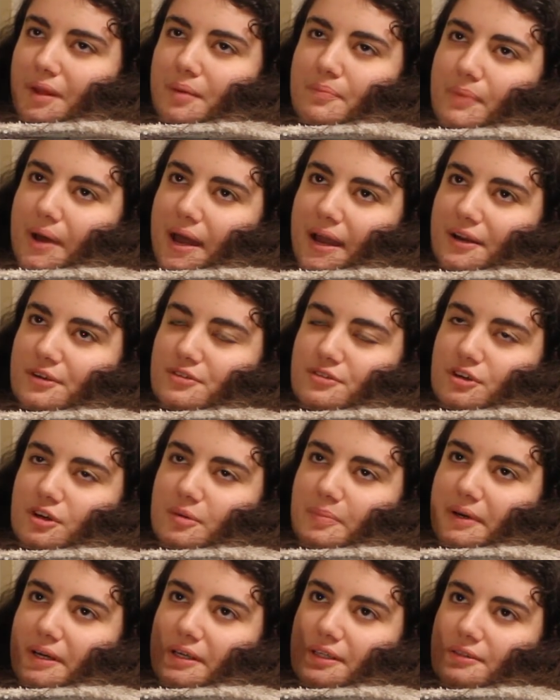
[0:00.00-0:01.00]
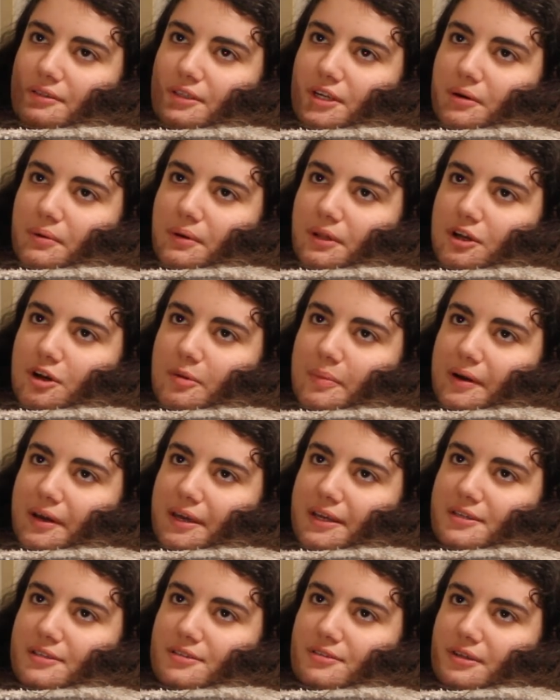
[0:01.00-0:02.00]
backdrop. I don't know a lot about
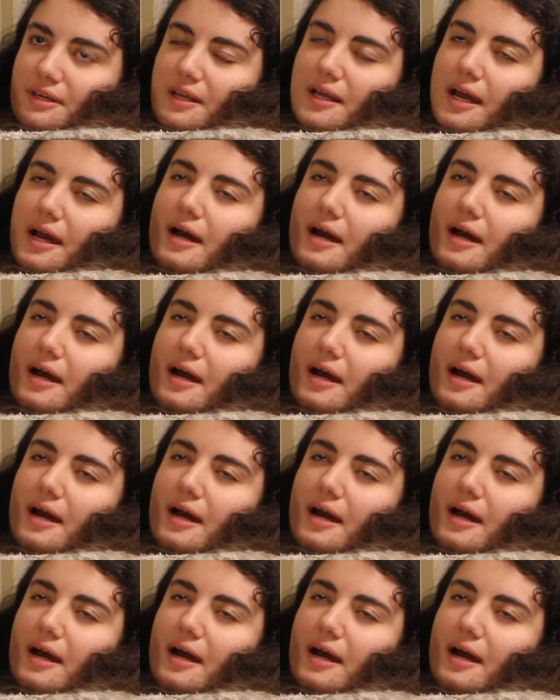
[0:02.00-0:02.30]
history.